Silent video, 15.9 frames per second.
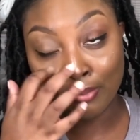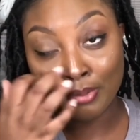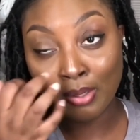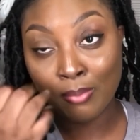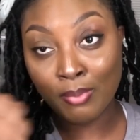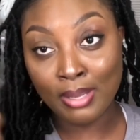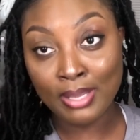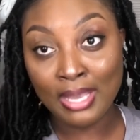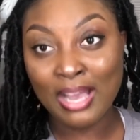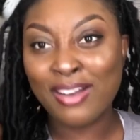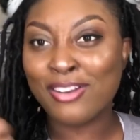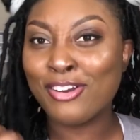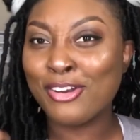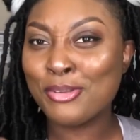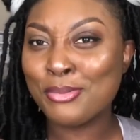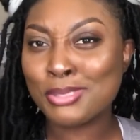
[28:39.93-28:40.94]
on your way out
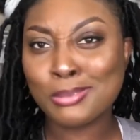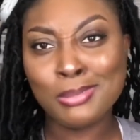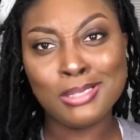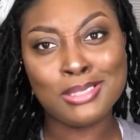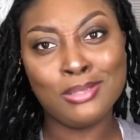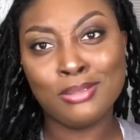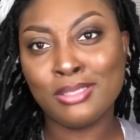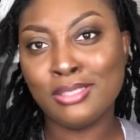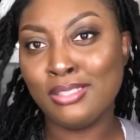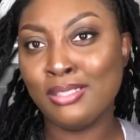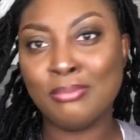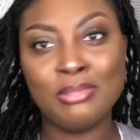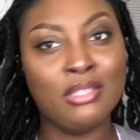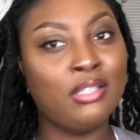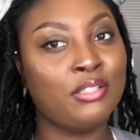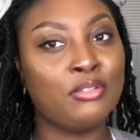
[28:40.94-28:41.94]
girl you smell so good
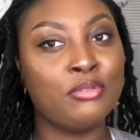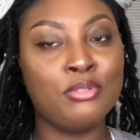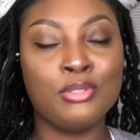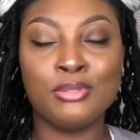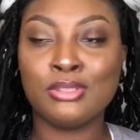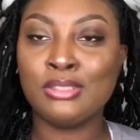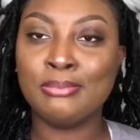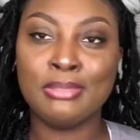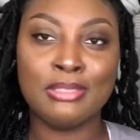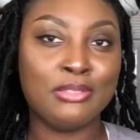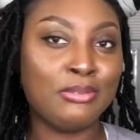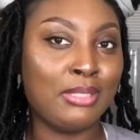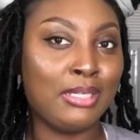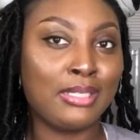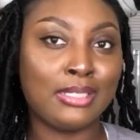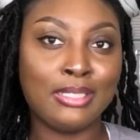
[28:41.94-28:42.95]
but um you doing too much you
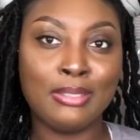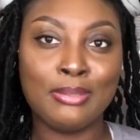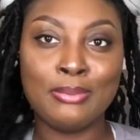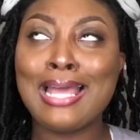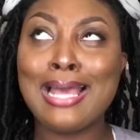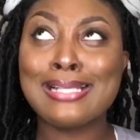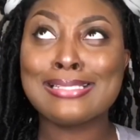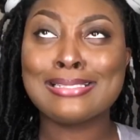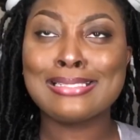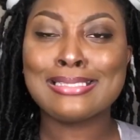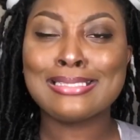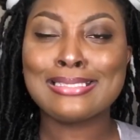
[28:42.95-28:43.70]
gotta go last